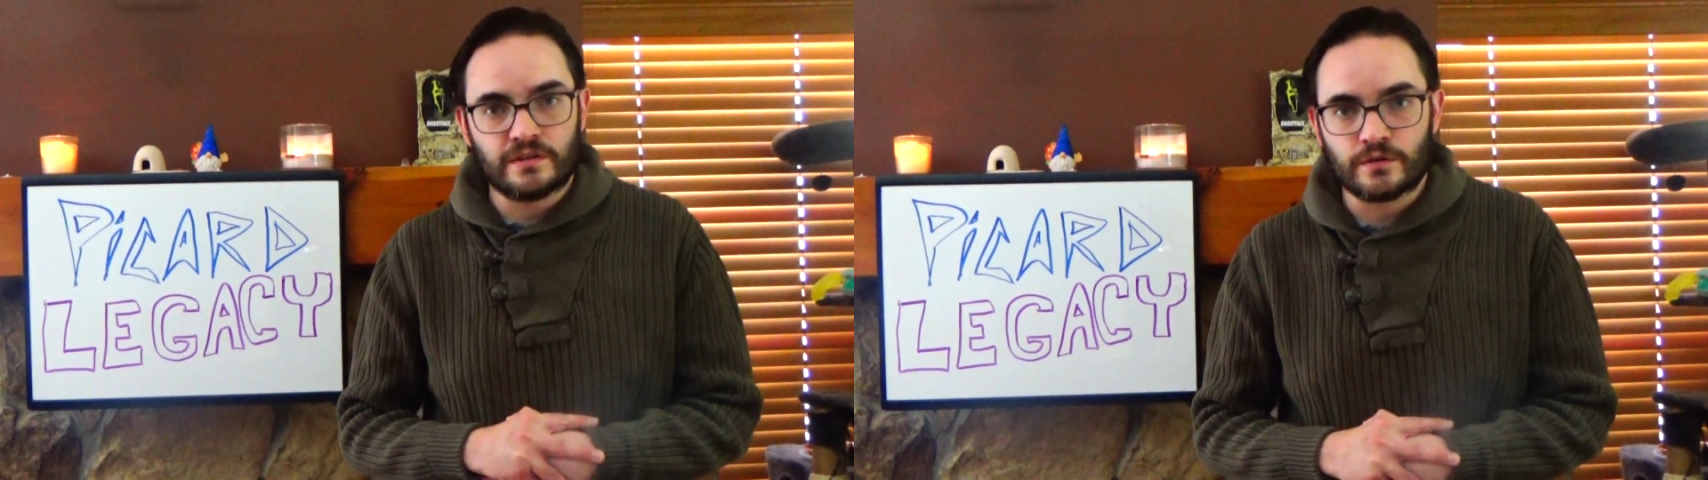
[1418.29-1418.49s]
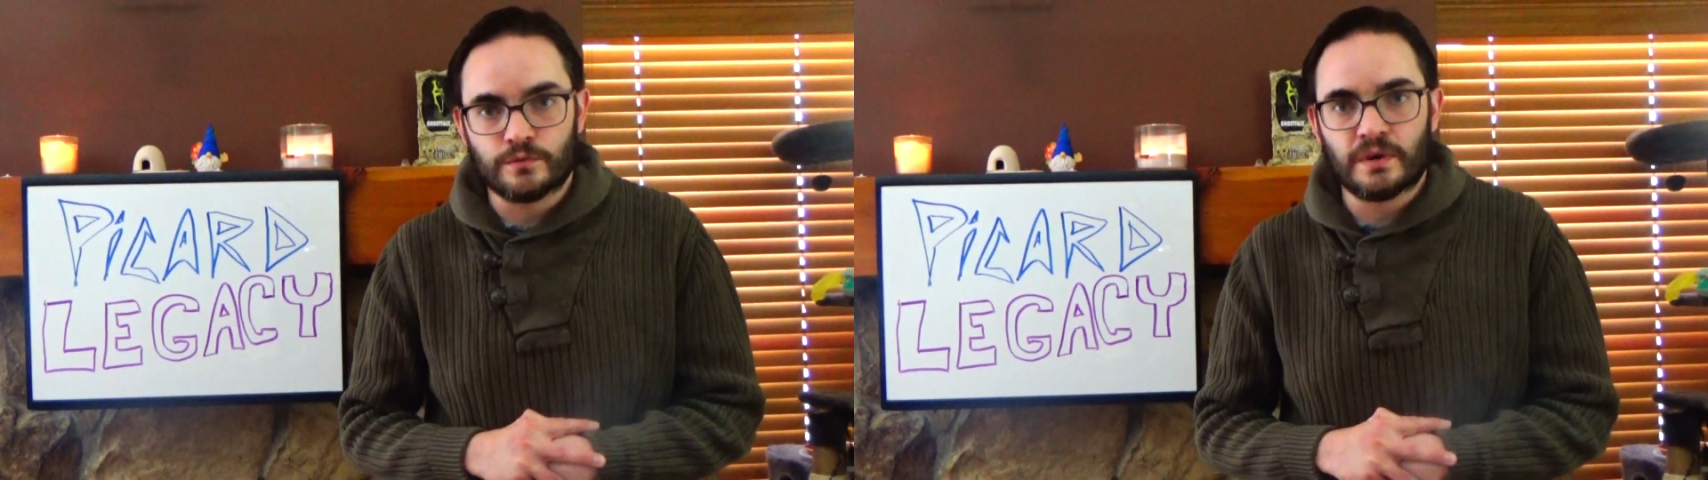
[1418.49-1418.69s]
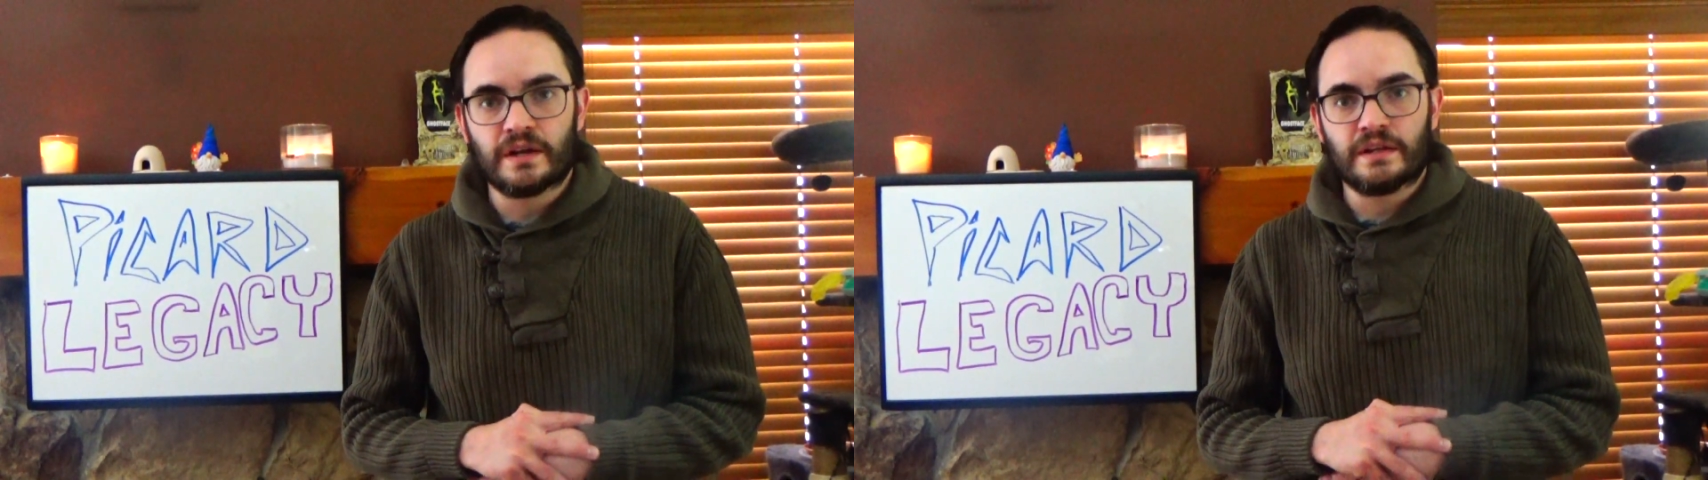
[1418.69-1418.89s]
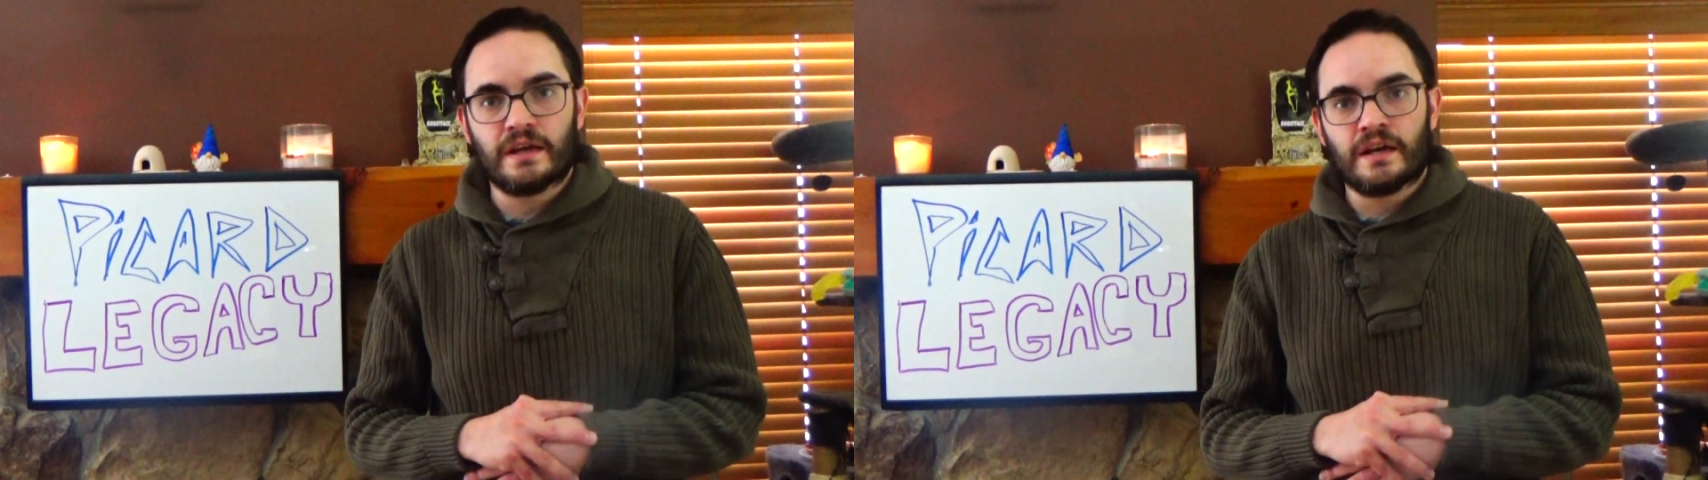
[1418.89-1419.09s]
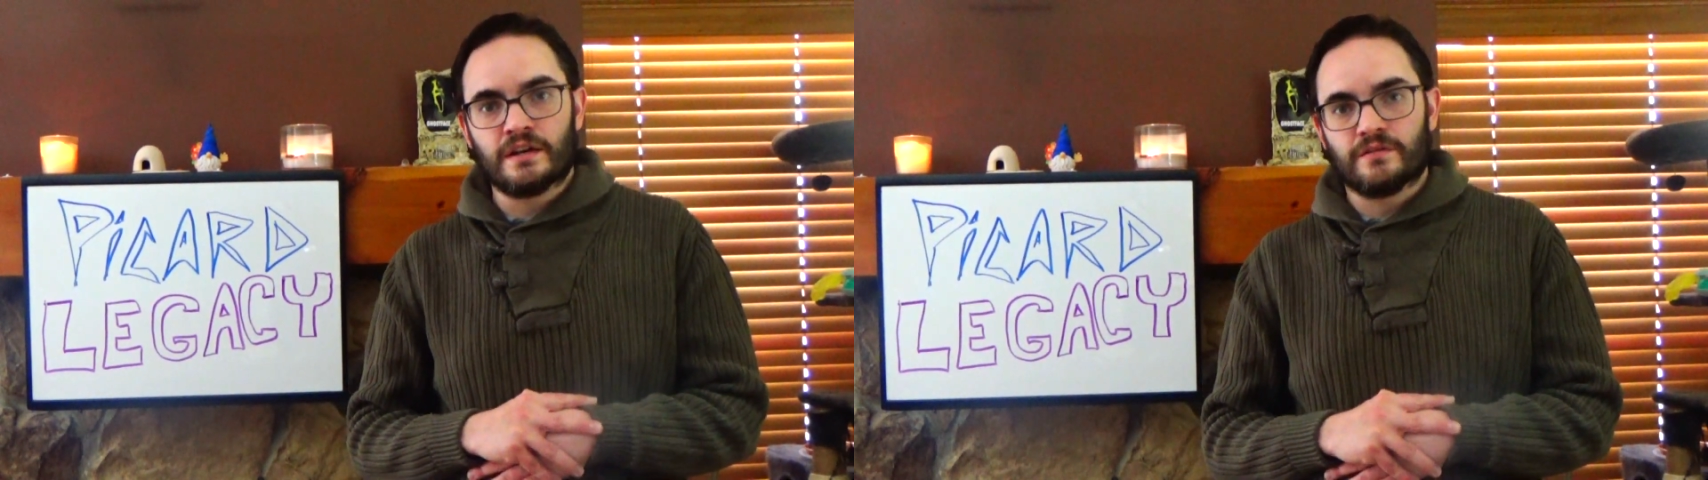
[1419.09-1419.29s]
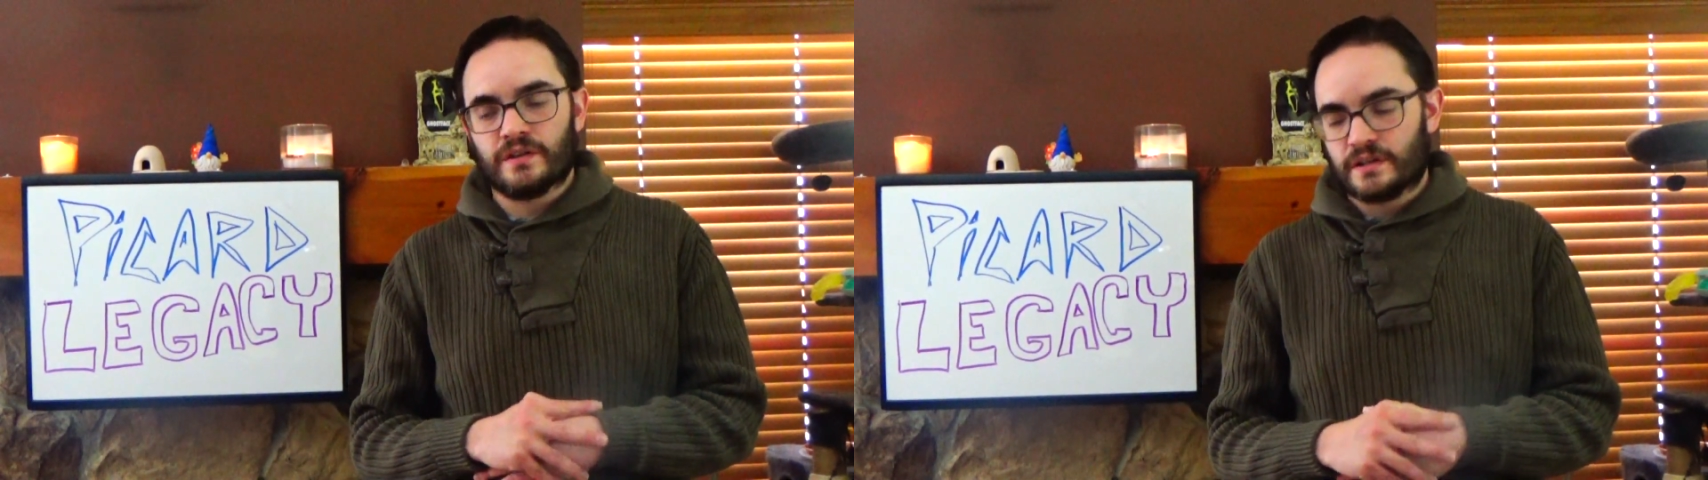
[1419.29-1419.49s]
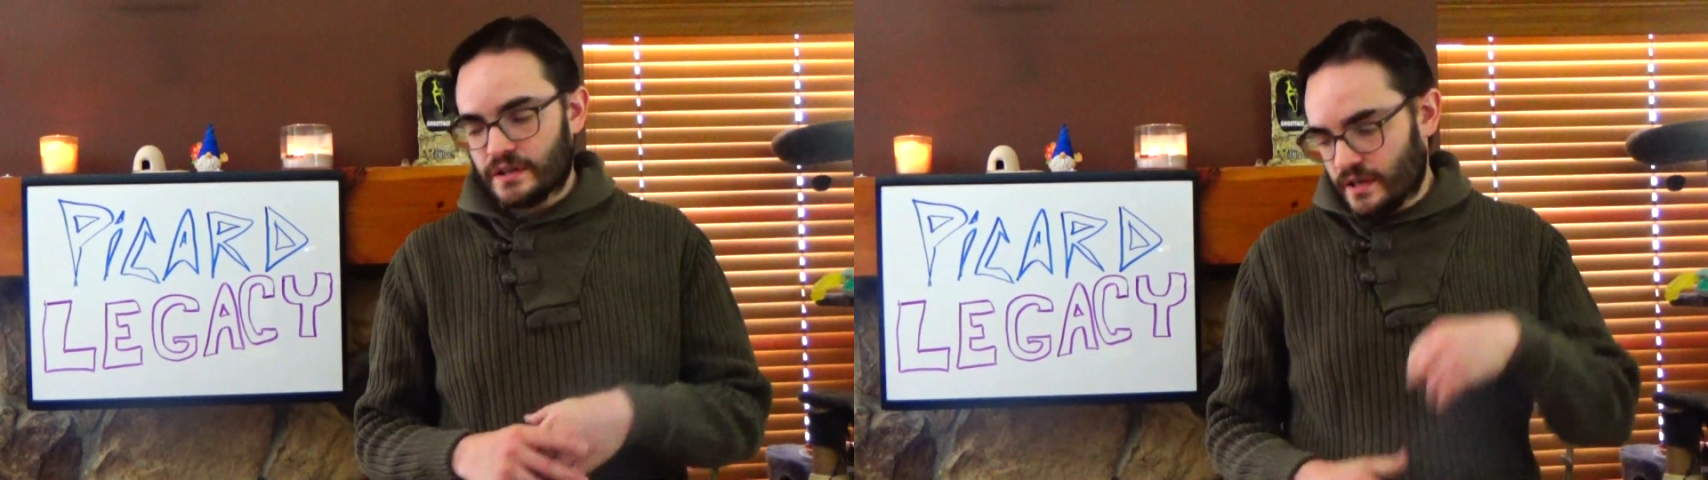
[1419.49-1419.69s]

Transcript: do by the end of it,